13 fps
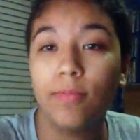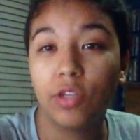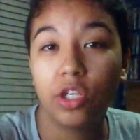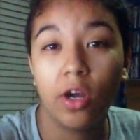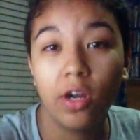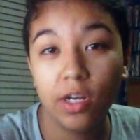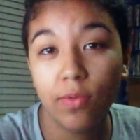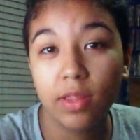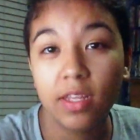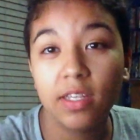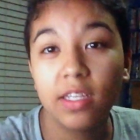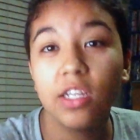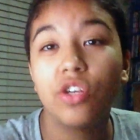I'm starting with
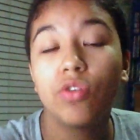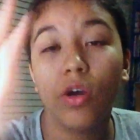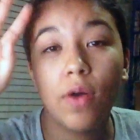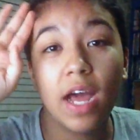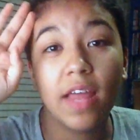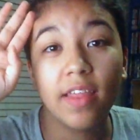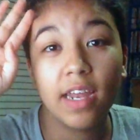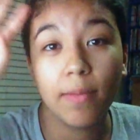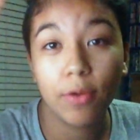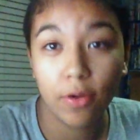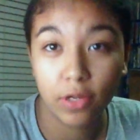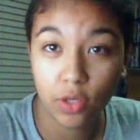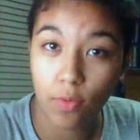this intro, and then I'm
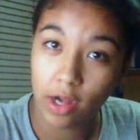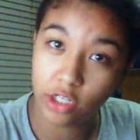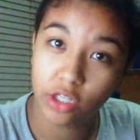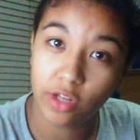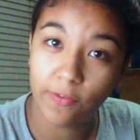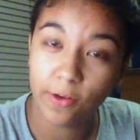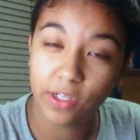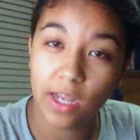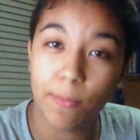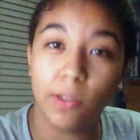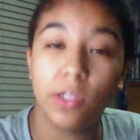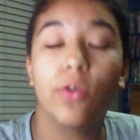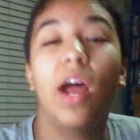going to watch the first
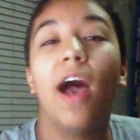episode.